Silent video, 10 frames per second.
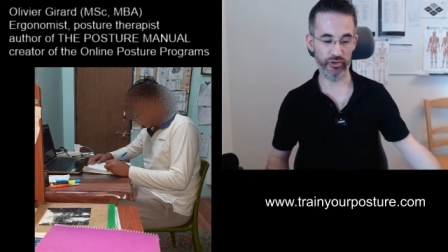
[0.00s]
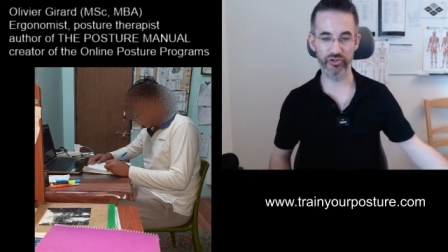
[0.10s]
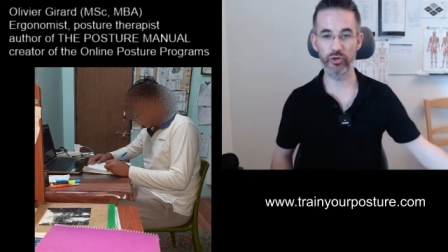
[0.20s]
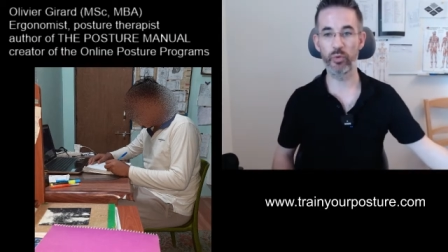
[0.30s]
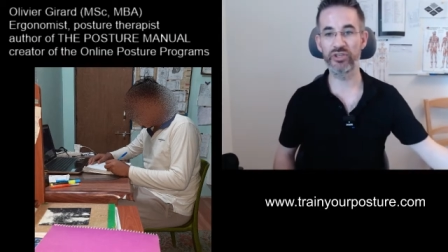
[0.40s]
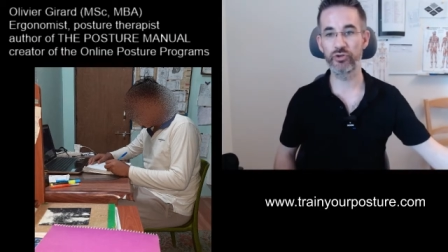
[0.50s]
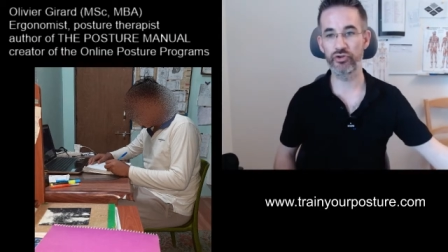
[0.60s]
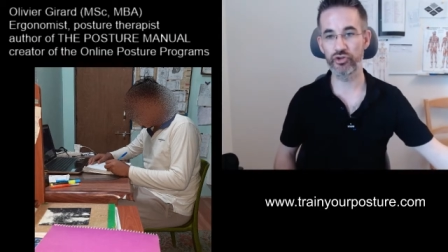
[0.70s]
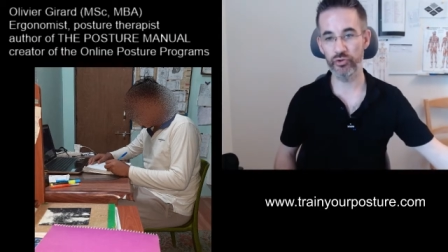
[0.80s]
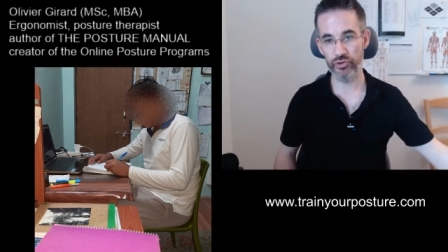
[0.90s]
So, what you
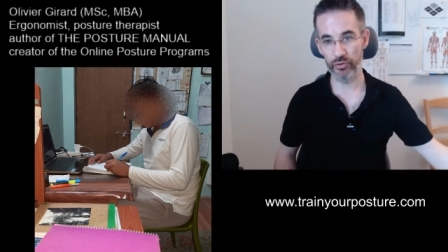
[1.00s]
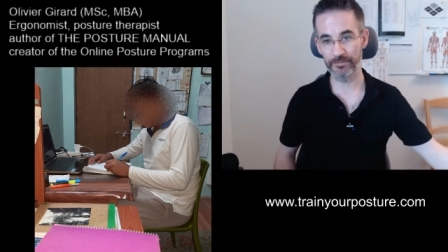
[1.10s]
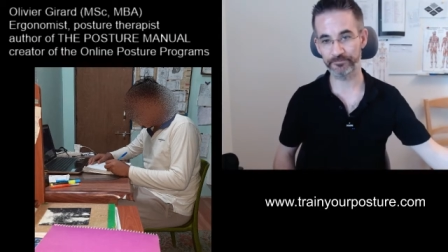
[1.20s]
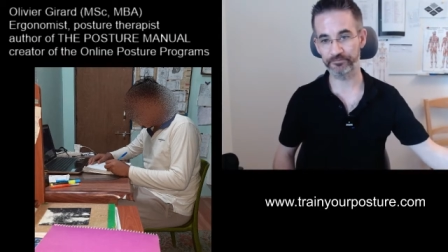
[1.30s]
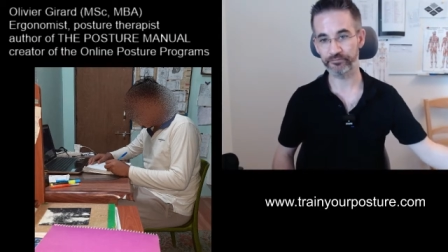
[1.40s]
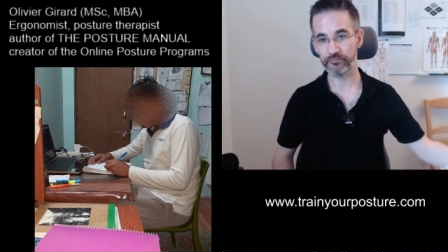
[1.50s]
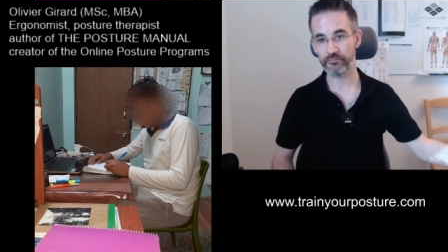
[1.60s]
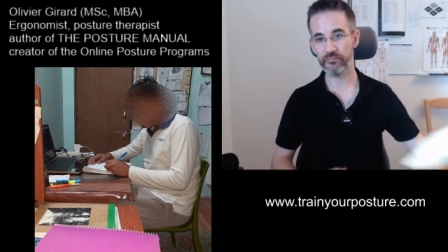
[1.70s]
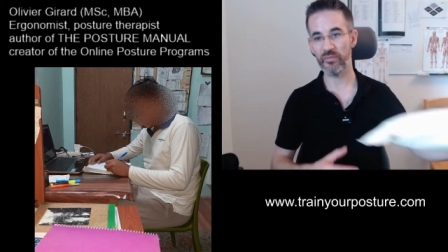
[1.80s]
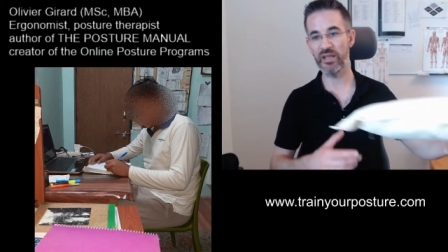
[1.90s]
should do
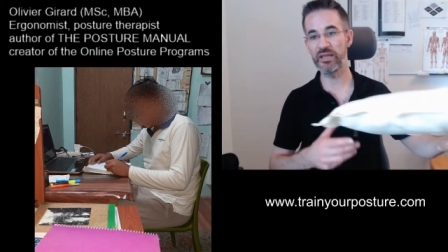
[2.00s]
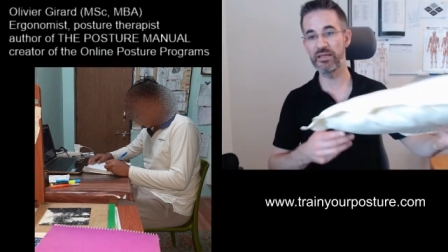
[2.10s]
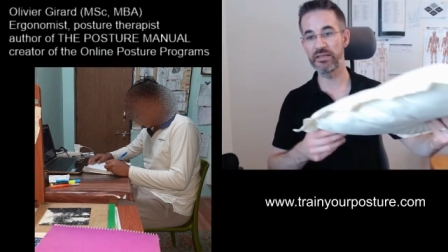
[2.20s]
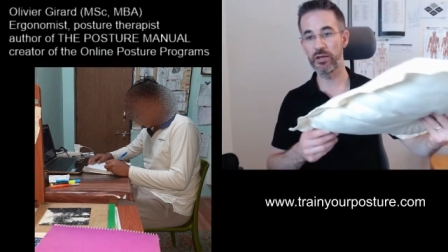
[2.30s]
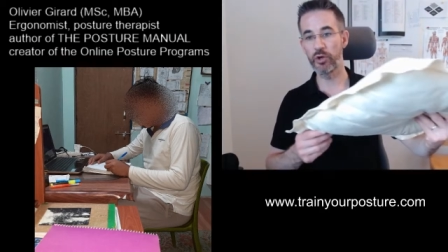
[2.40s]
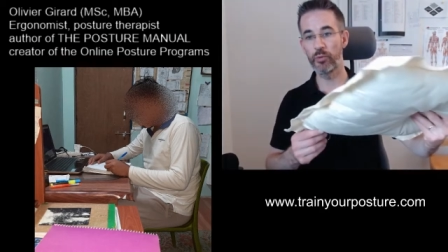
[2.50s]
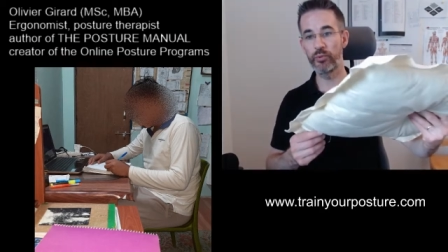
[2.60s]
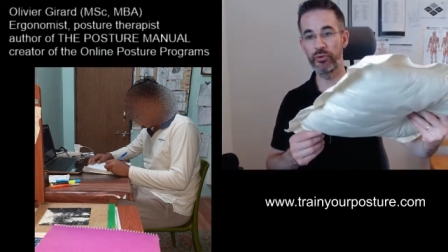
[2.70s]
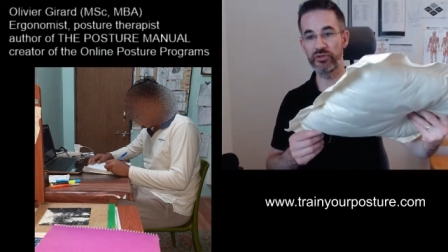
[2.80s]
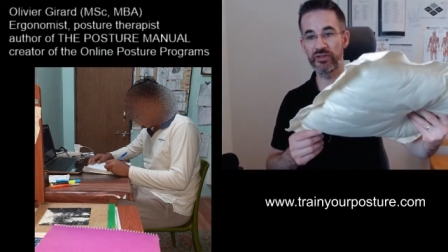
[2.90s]
is
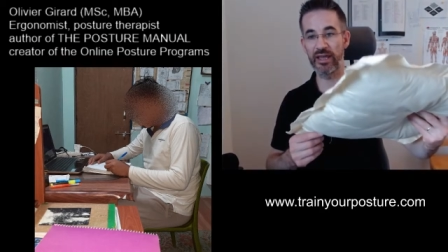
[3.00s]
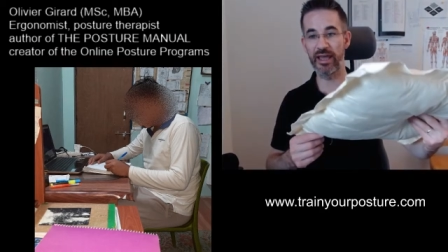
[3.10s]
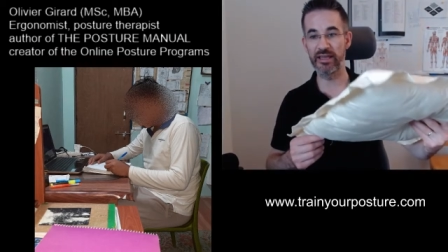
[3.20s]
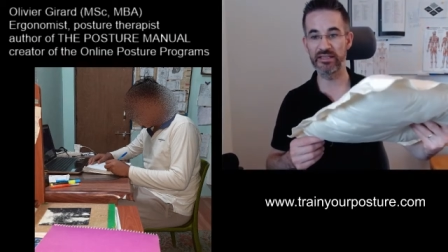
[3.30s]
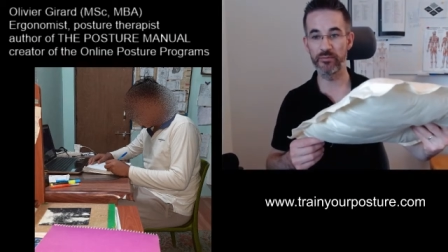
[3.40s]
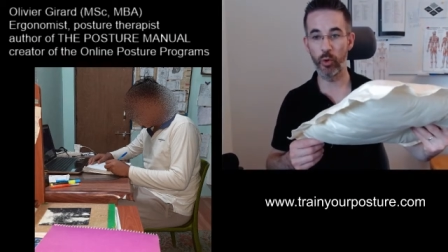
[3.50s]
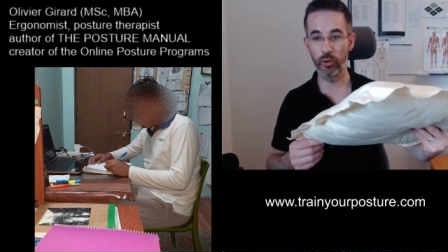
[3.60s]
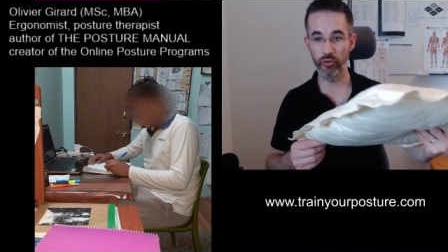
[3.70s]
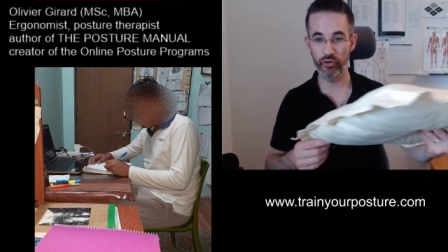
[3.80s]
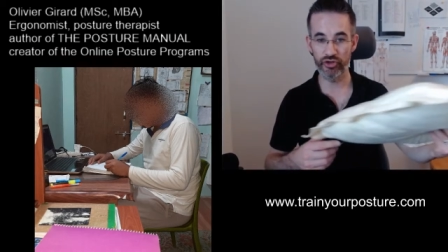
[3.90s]
put a
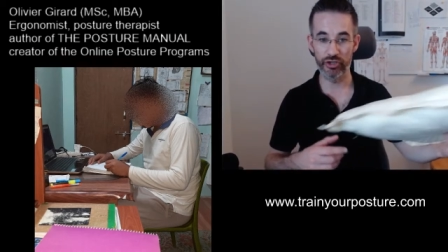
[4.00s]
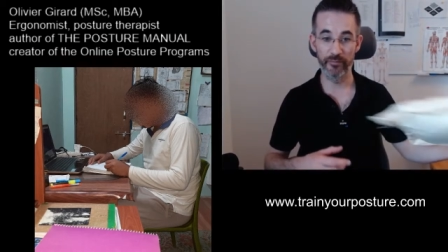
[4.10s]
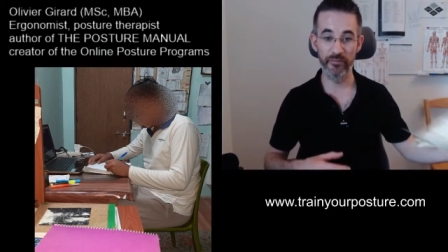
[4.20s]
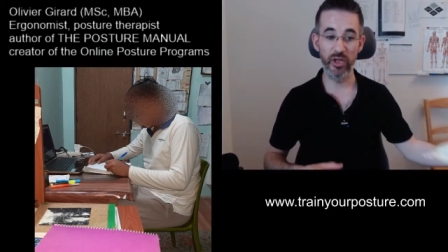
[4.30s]
small cushion